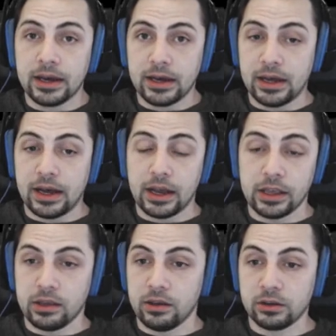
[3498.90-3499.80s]
TA,
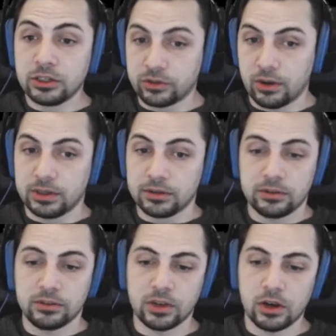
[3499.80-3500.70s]
you're in trouble.
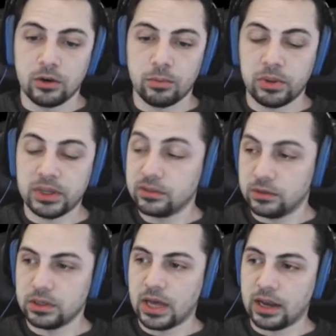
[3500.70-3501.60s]
So please
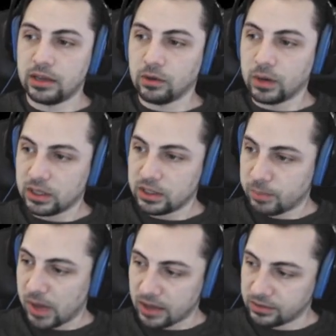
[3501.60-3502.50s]
do that as quickly as
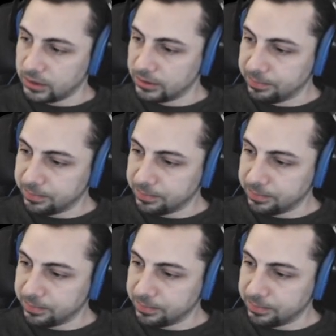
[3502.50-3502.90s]
possible.